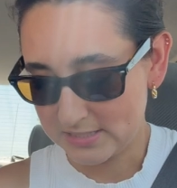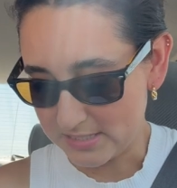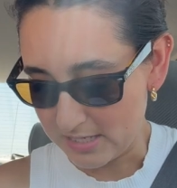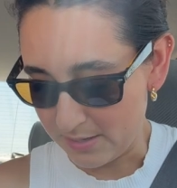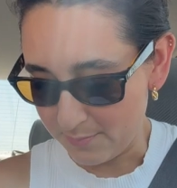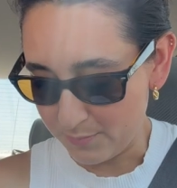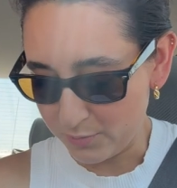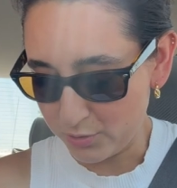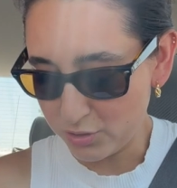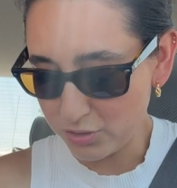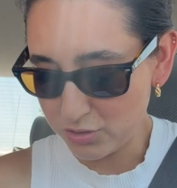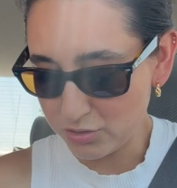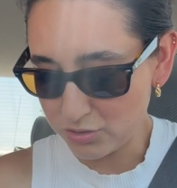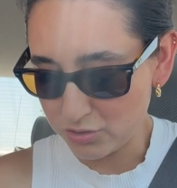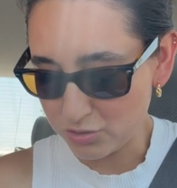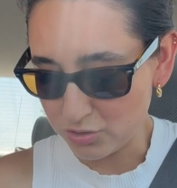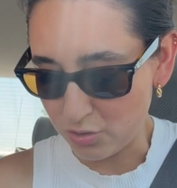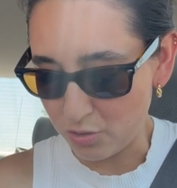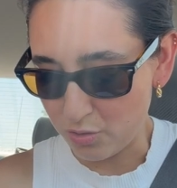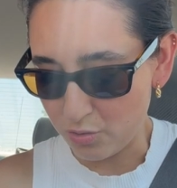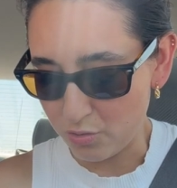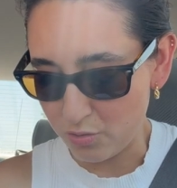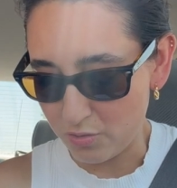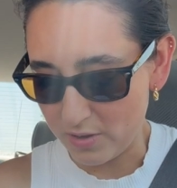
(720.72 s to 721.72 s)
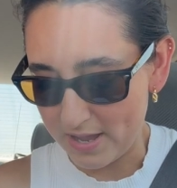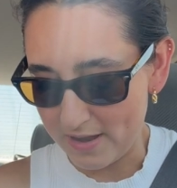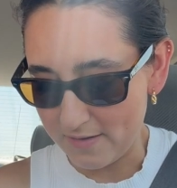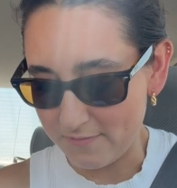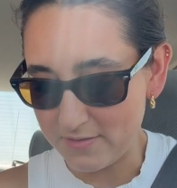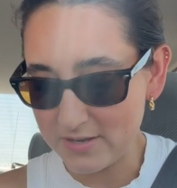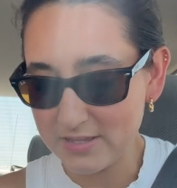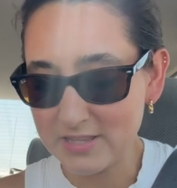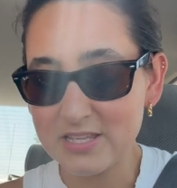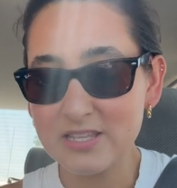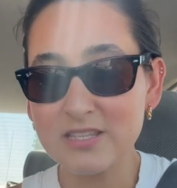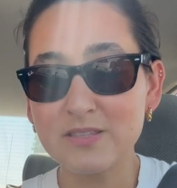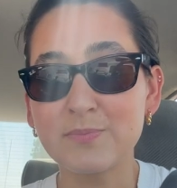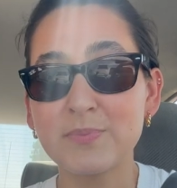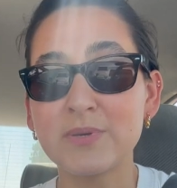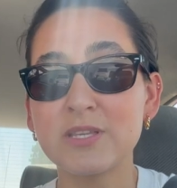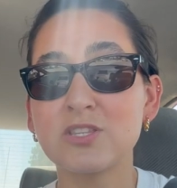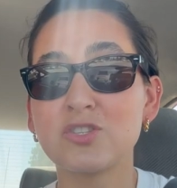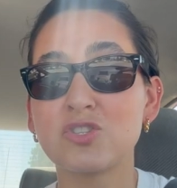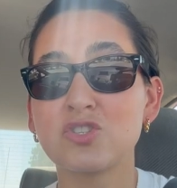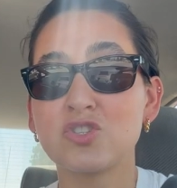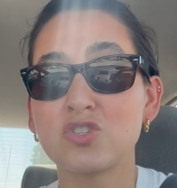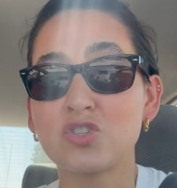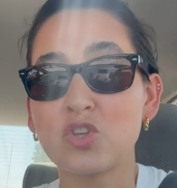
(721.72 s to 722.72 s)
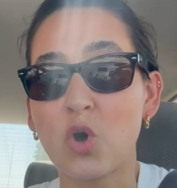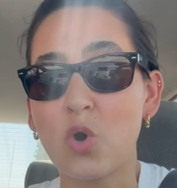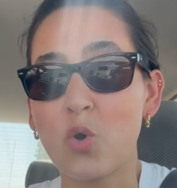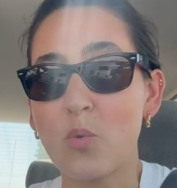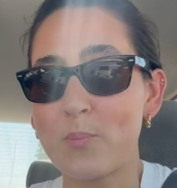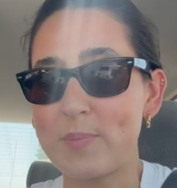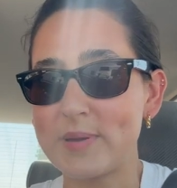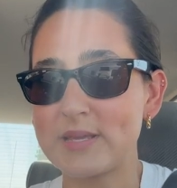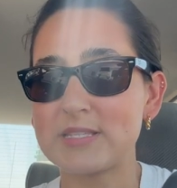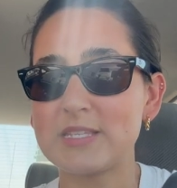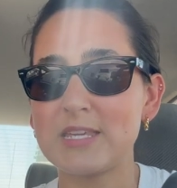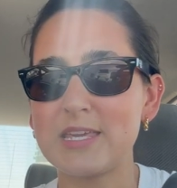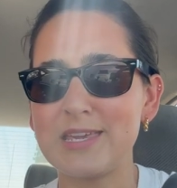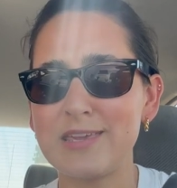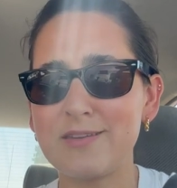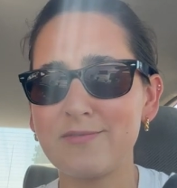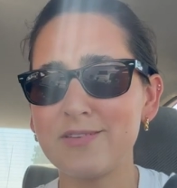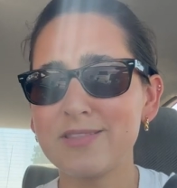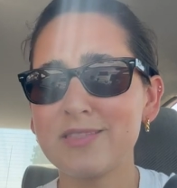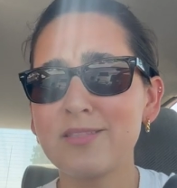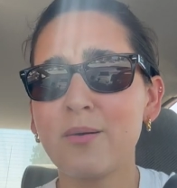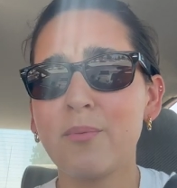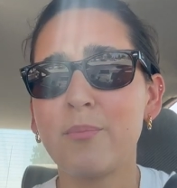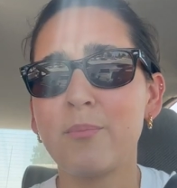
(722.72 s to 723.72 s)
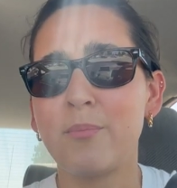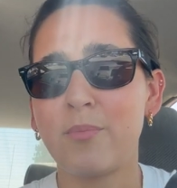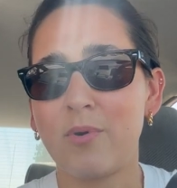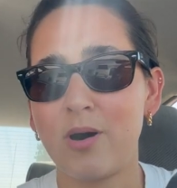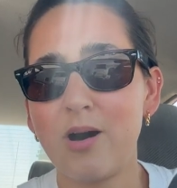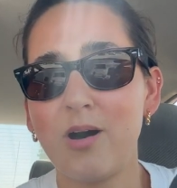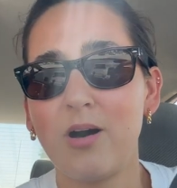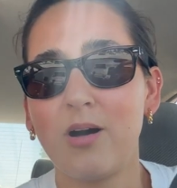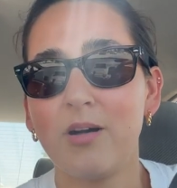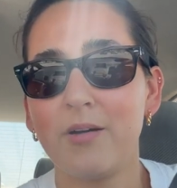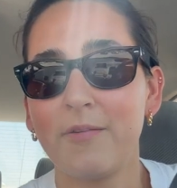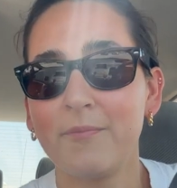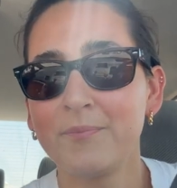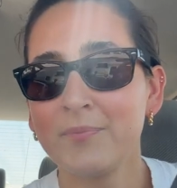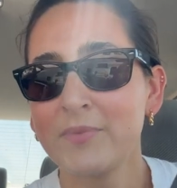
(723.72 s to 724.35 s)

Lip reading: summer, so everything's been so busy, even the mall.